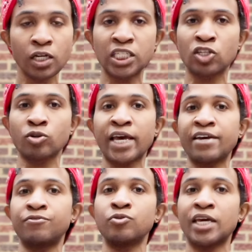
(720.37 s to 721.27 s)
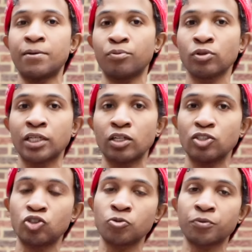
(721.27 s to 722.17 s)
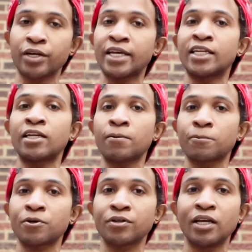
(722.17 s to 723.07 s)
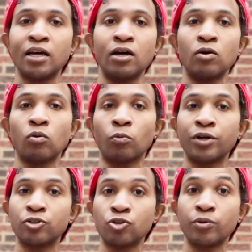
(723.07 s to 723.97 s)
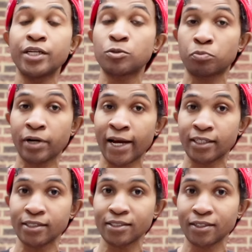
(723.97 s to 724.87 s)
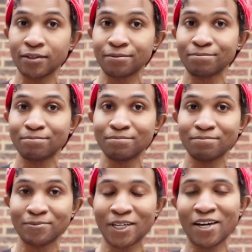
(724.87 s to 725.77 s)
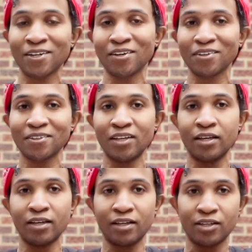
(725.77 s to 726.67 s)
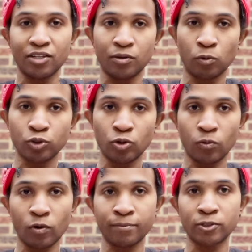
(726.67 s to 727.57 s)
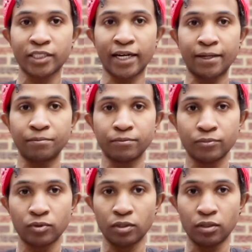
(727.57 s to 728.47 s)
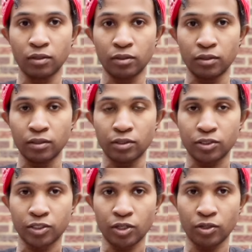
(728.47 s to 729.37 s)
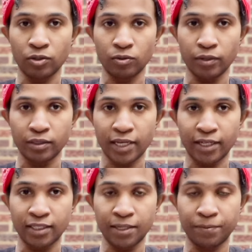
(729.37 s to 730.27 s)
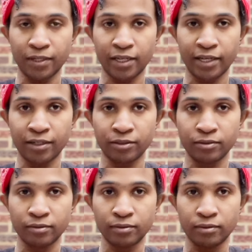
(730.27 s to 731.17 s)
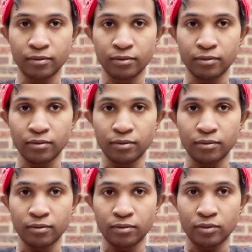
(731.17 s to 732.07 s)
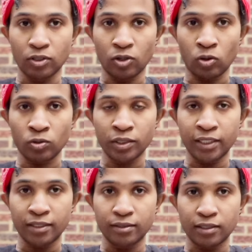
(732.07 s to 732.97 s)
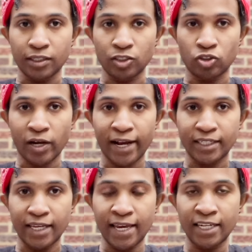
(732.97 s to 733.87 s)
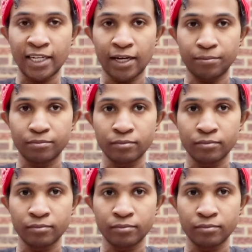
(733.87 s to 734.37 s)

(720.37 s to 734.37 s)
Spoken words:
It's okay if you can't pull it super in and upward. What we are doing is practicing. Okay? And we'll do it one more time. So take a deep inhale. Hold it. Contract in and up.